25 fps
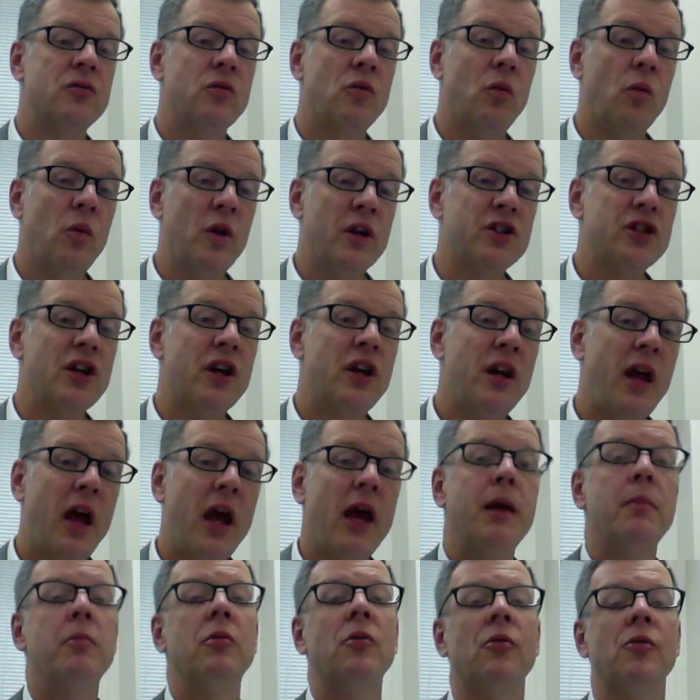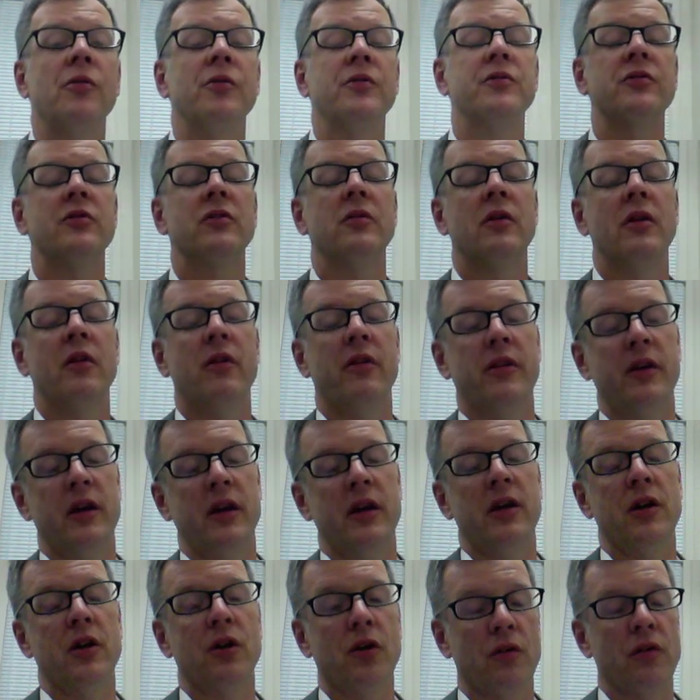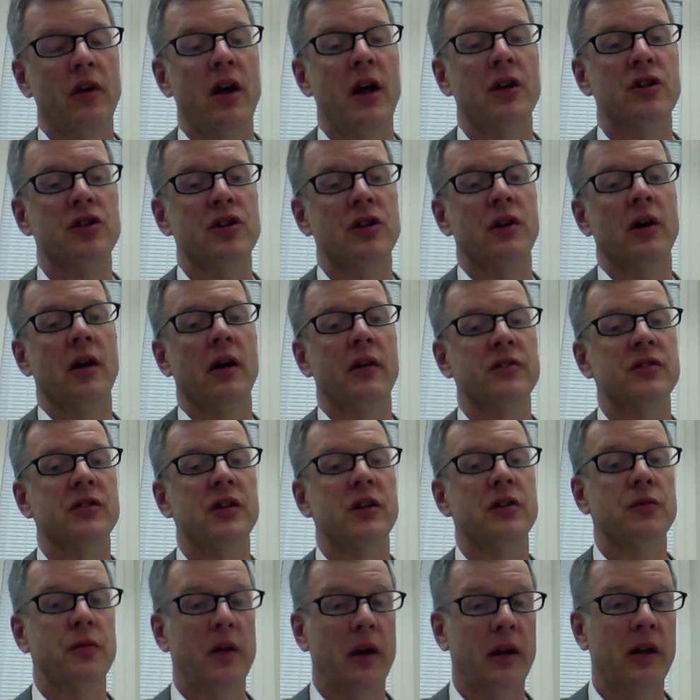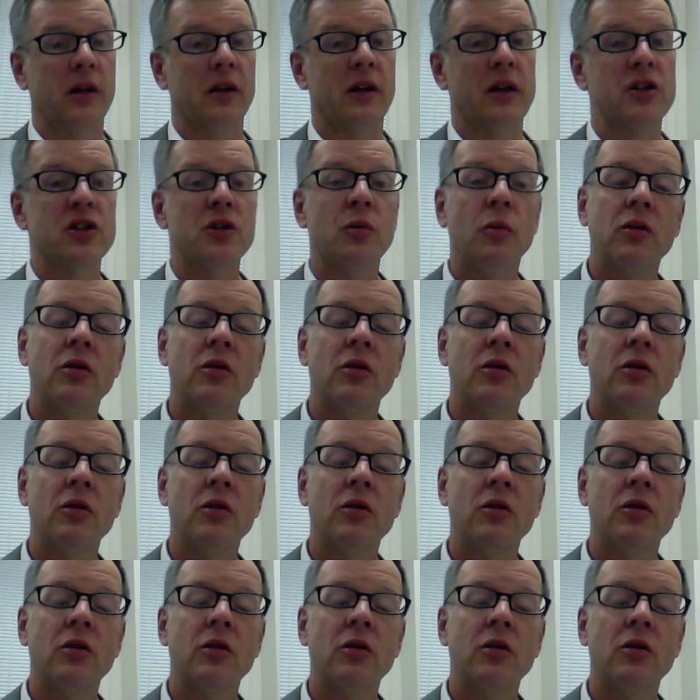which enables the creation of such regulation.